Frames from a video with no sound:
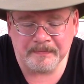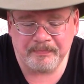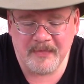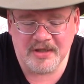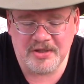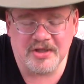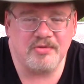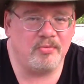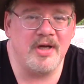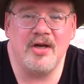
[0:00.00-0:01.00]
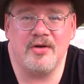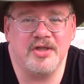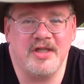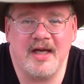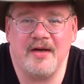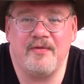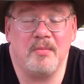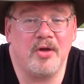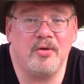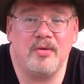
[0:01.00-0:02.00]
it's just regurgitated from
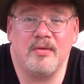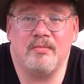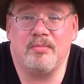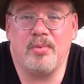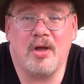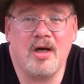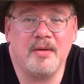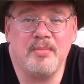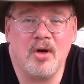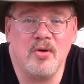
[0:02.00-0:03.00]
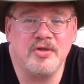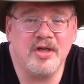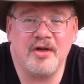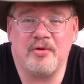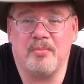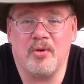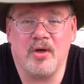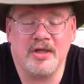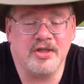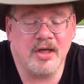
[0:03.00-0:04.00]
other blog posts and other
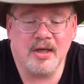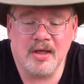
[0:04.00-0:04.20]
books.